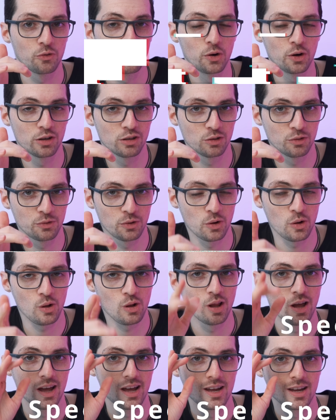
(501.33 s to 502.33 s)
first of
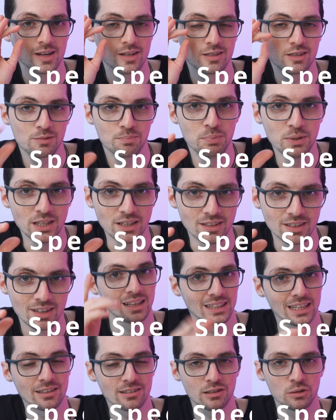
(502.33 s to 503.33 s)
all, Speed,
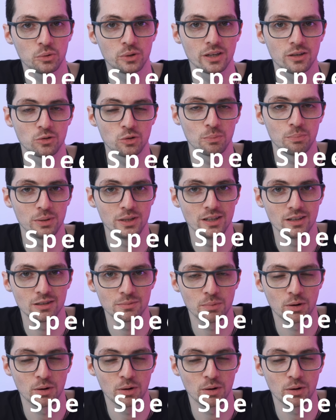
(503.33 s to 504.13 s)
let's look into PS